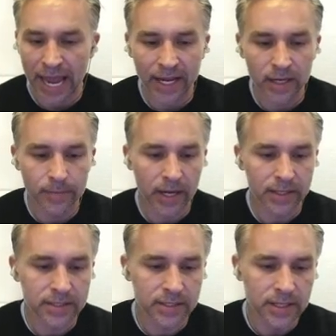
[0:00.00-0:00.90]

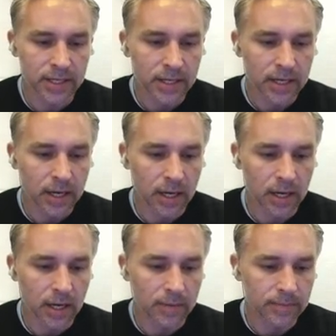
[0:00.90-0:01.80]
animate
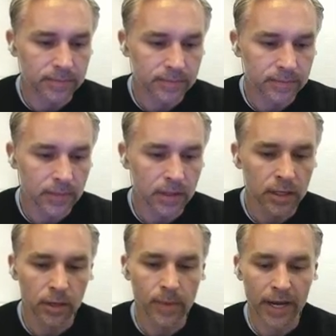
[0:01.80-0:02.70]
um,
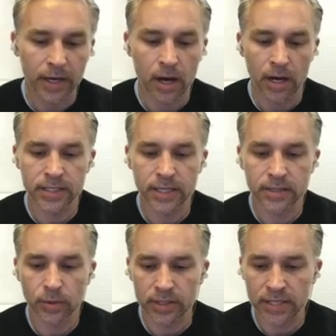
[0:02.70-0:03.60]
you know my
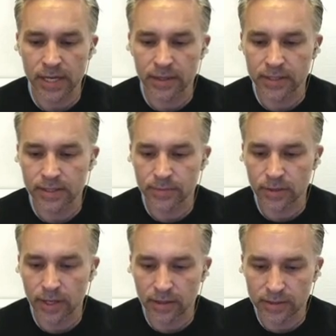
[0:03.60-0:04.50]
content so i'll take this i'm
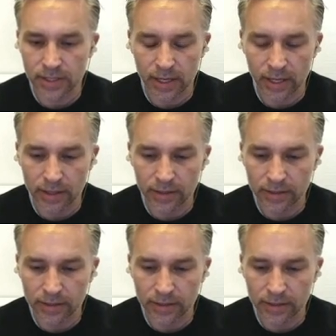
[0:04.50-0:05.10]
sorry it looks like i got